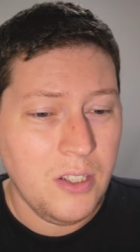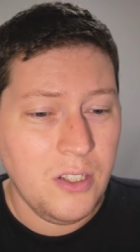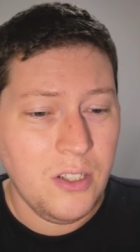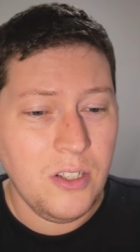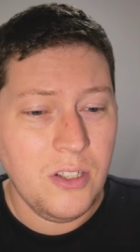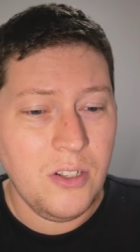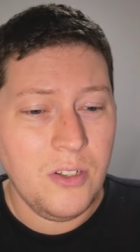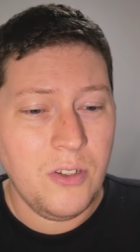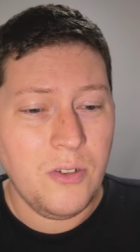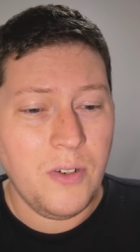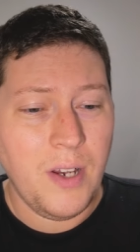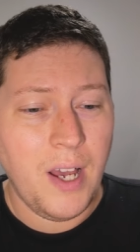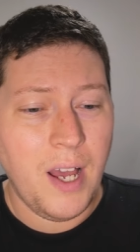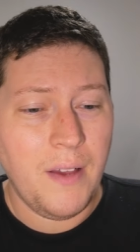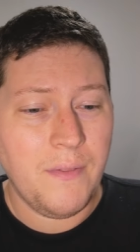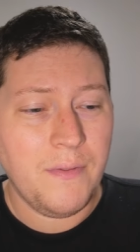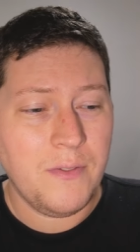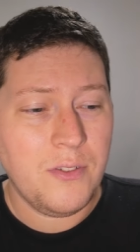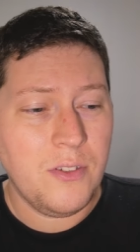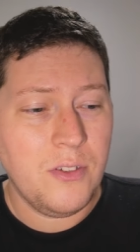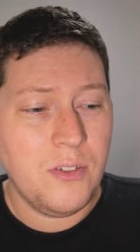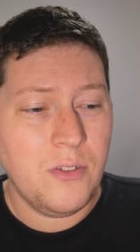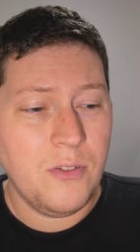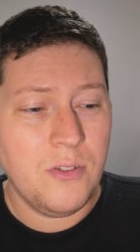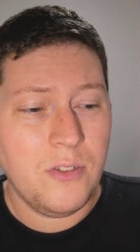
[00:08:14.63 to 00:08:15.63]
you
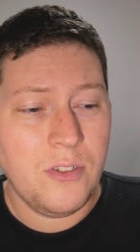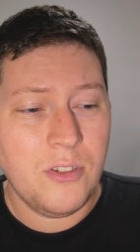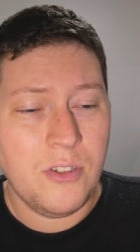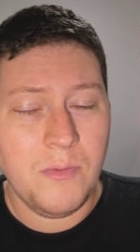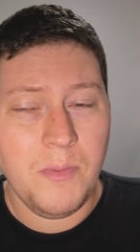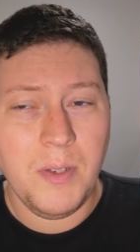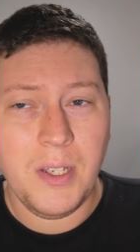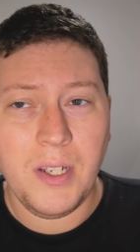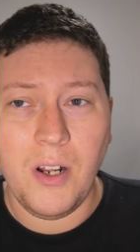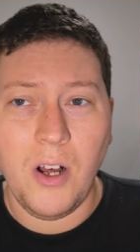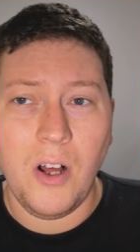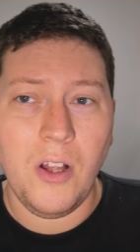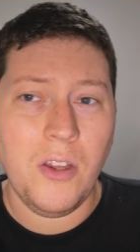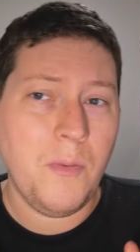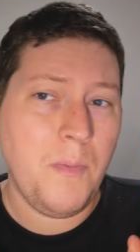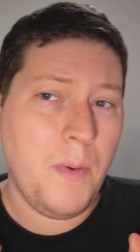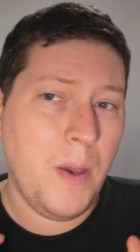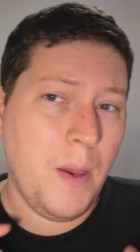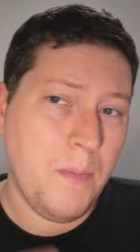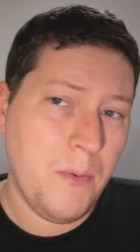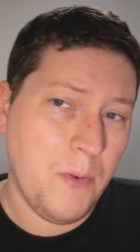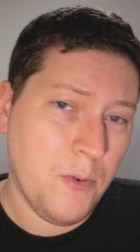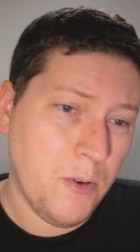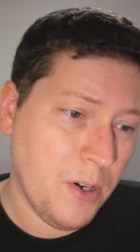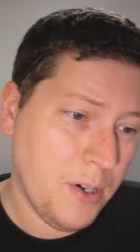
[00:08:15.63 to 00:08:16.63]
have to submit all the
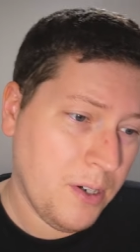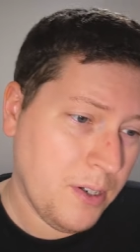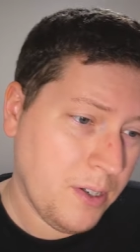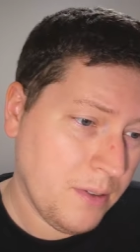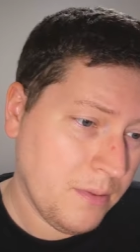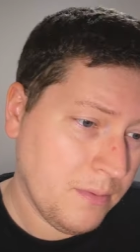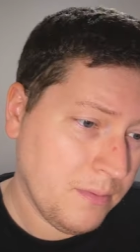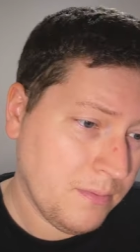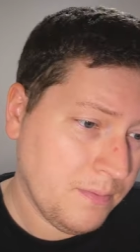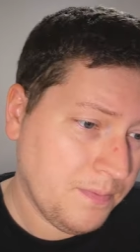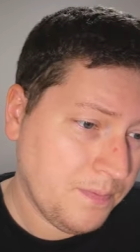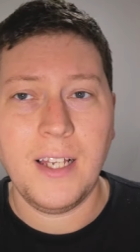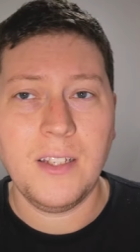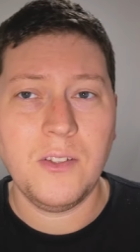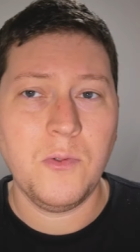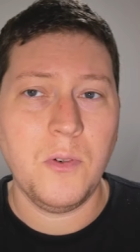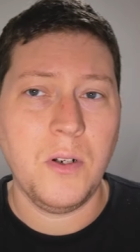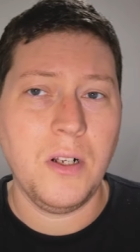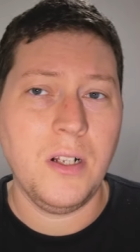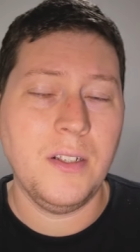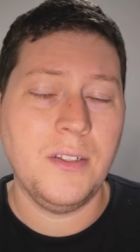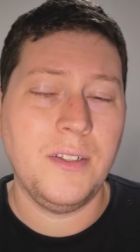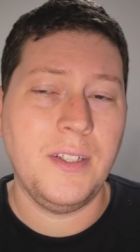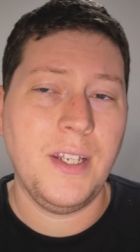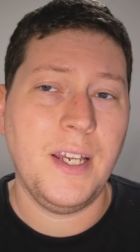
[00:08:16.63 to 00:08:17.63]
paperwork as
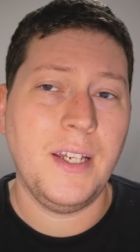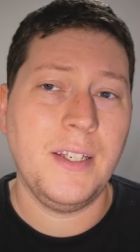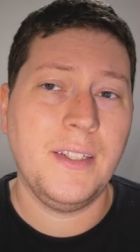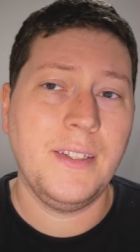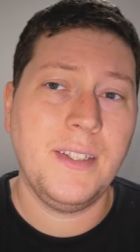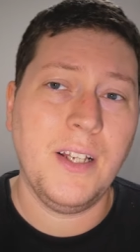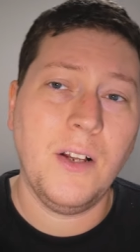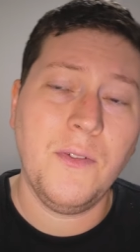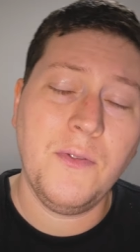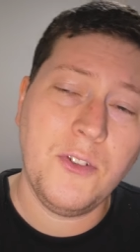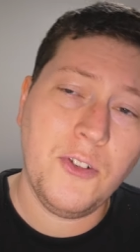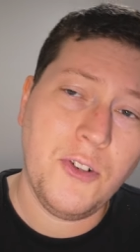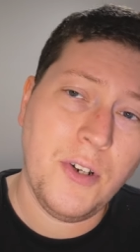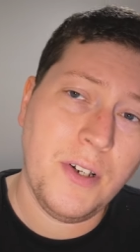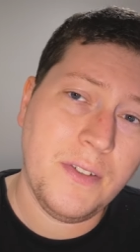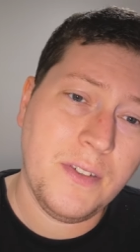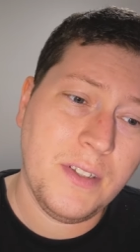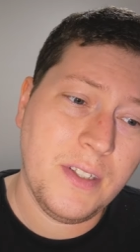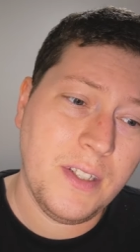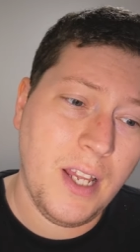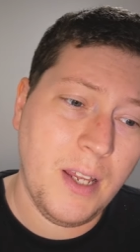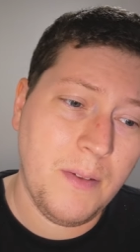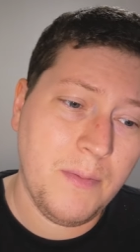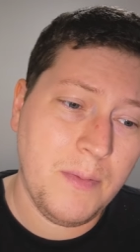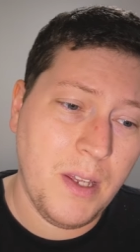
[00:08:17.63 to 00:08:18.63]
well as a
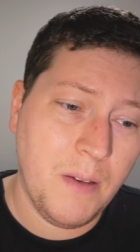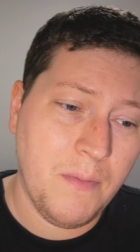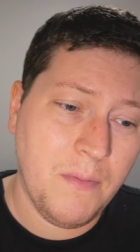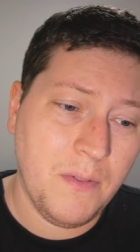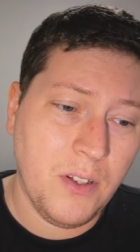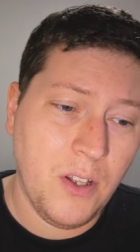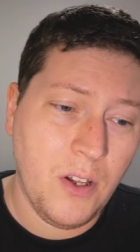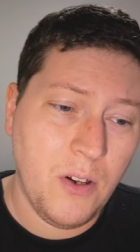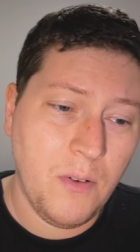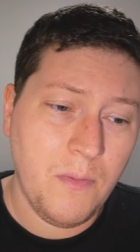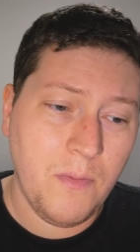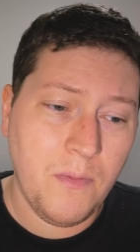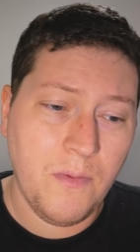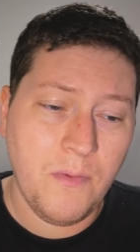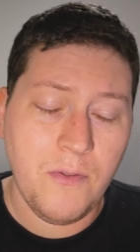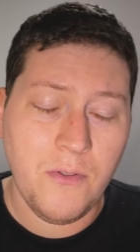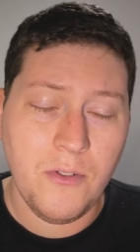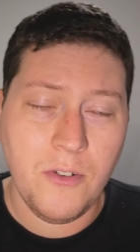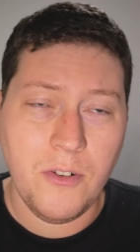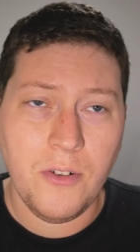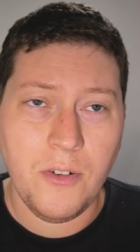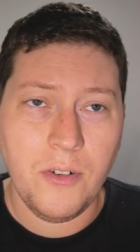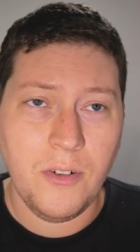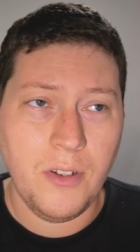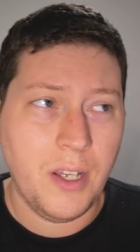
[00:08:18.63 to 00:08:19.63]
self-addressed stamped envelope
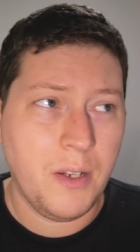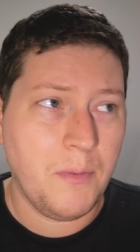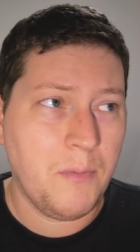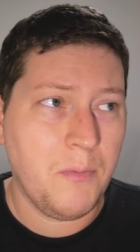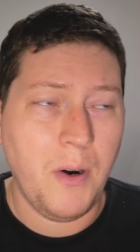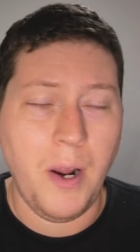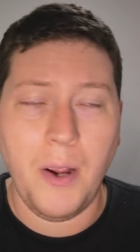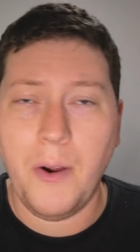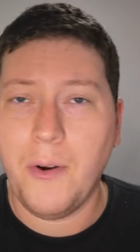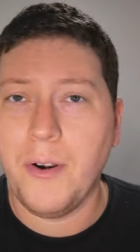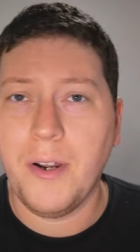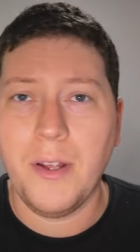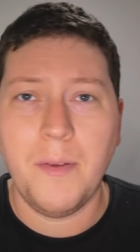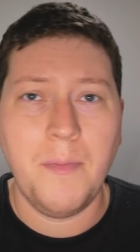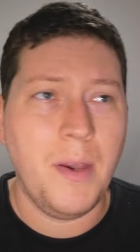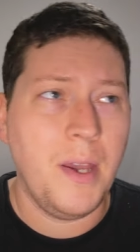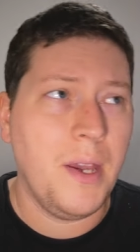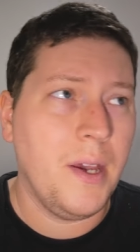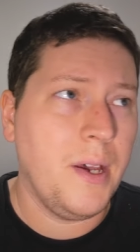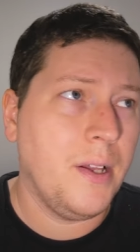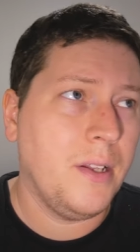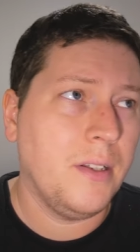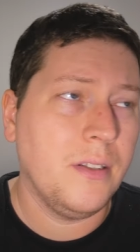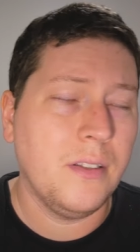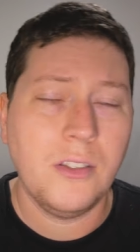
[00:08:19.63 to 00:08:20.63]
for like priority
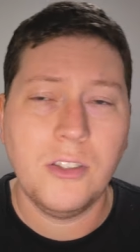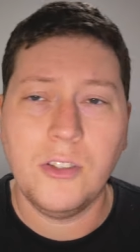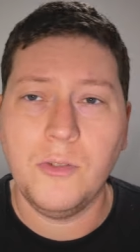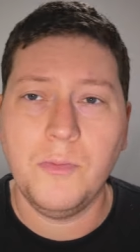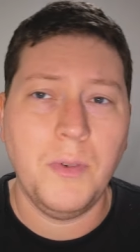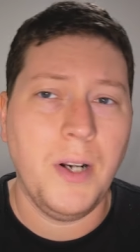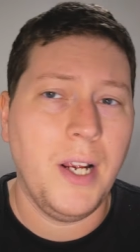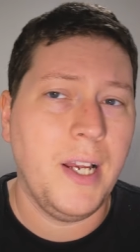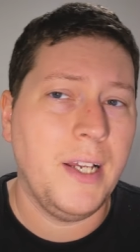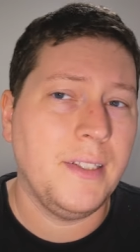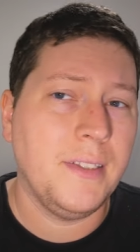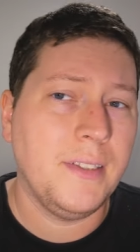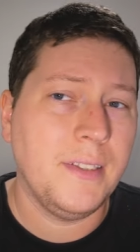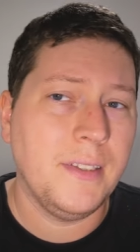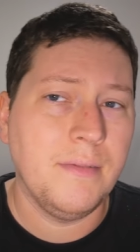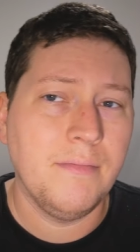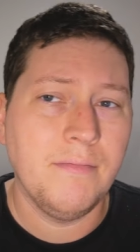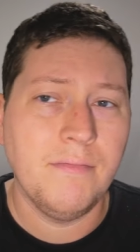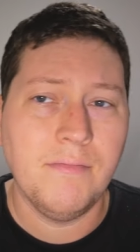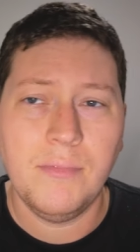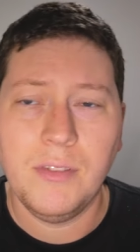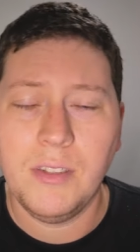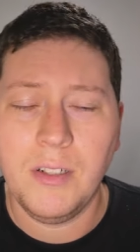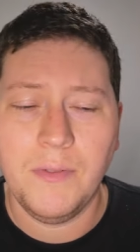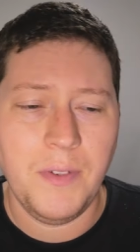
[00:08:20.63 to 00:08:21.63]
mail, express,
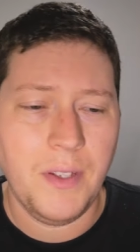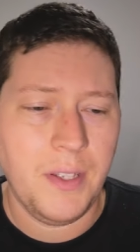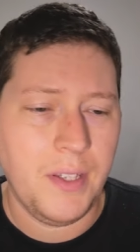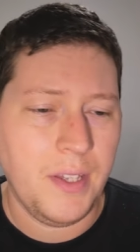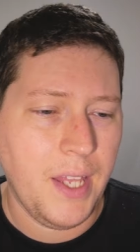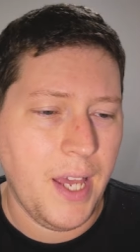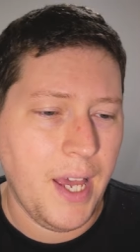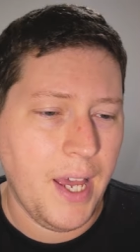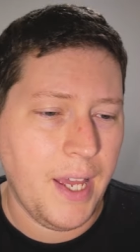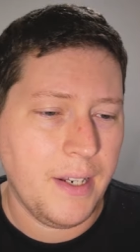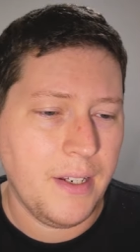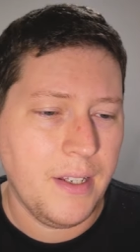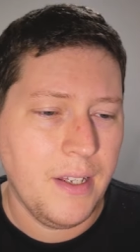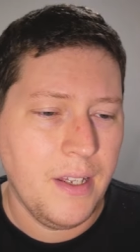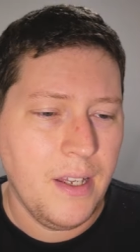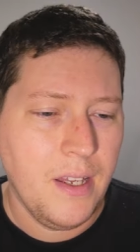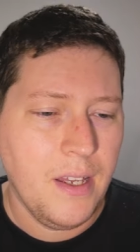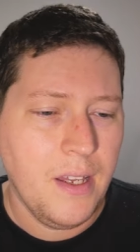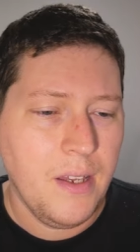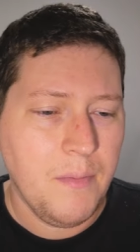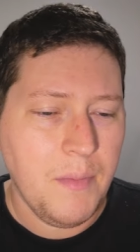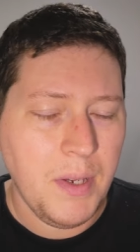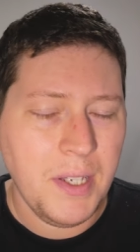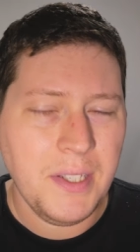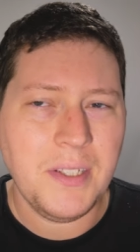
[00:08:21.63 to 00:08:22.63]
stuff like that.
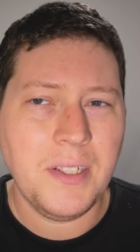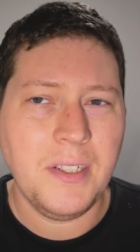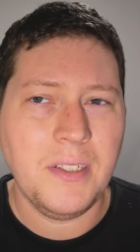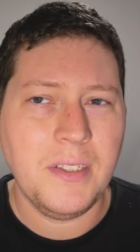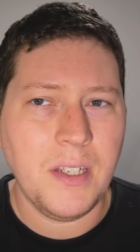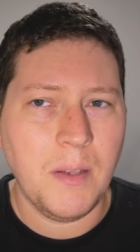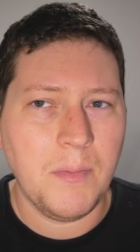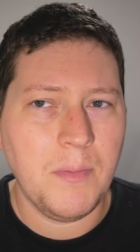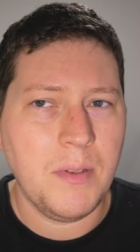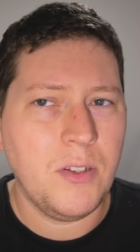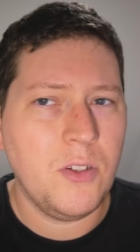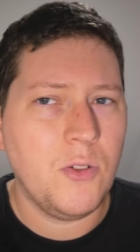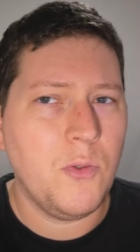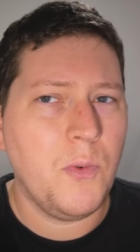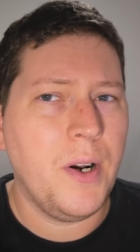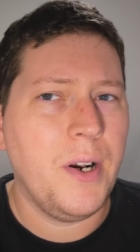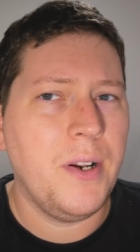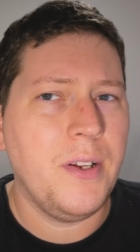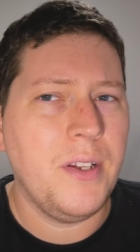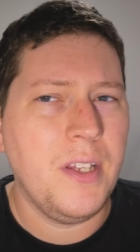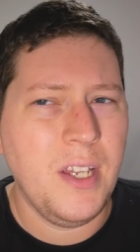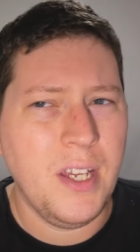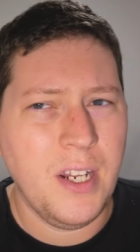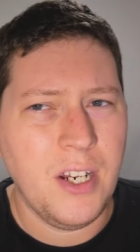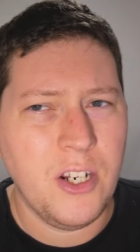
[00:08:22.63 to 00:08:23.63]
Basically something to where
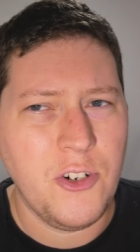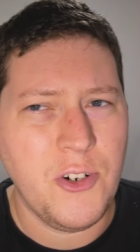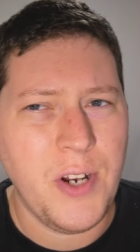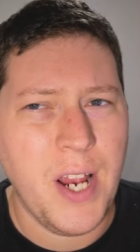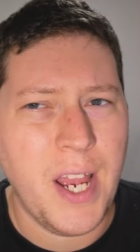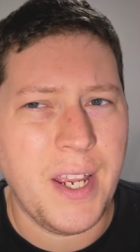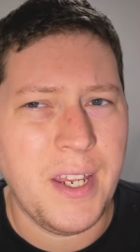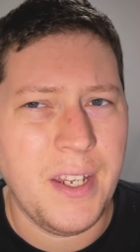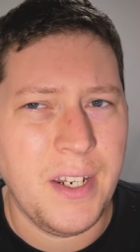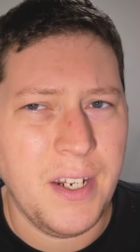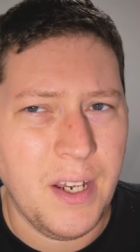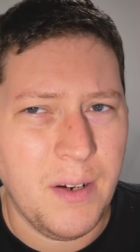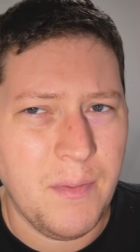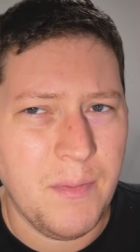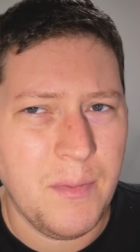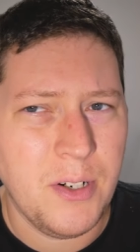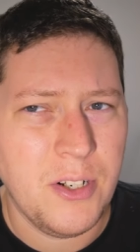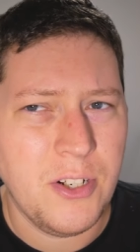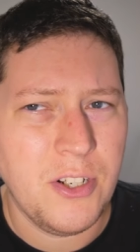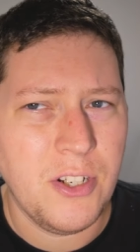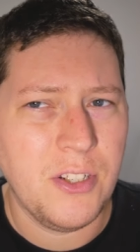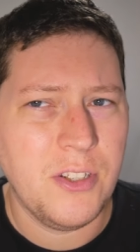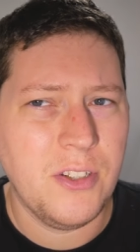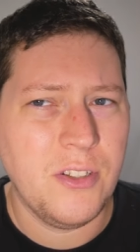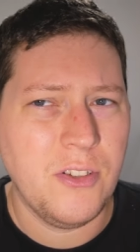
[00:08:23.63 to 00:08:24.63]
you can get a tracking number
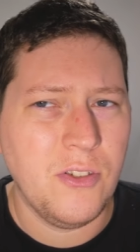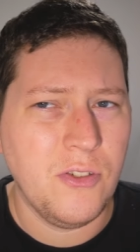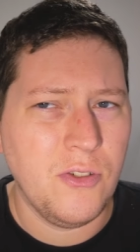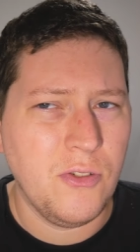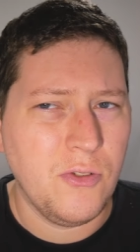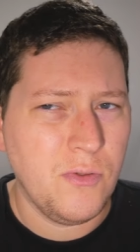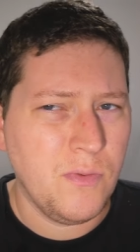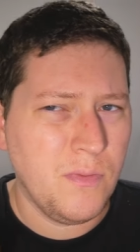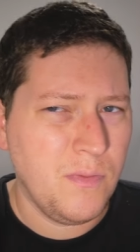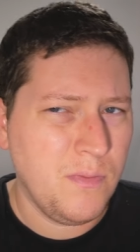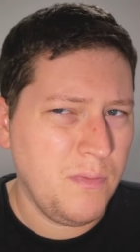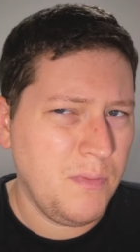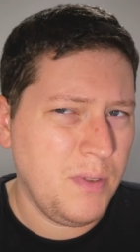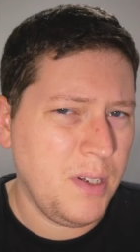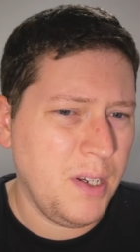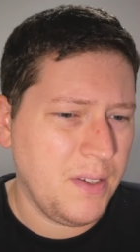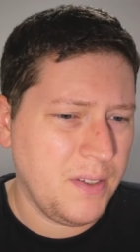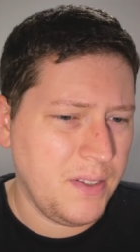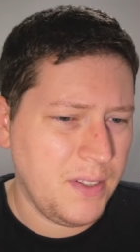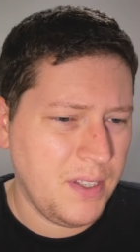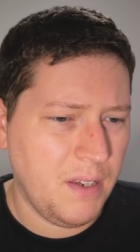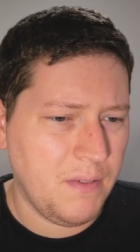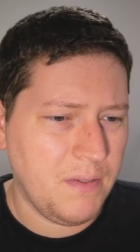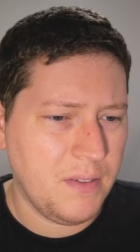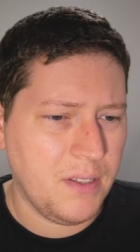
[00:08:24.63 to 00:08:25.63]
just to be on
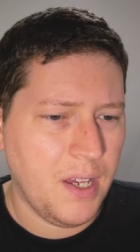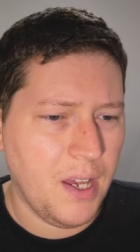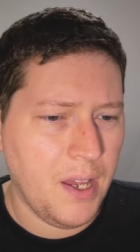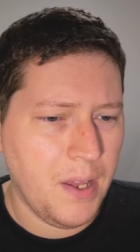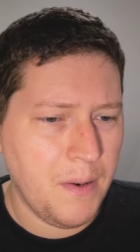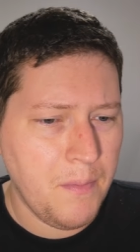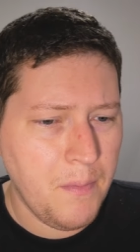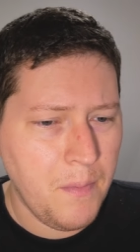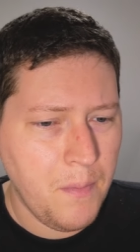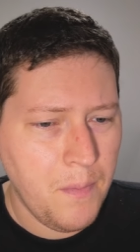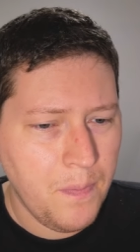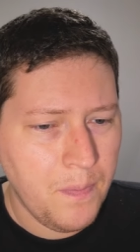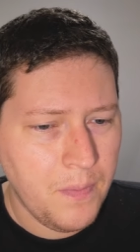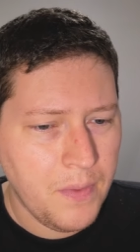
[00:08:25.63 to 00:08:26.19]
the safe side,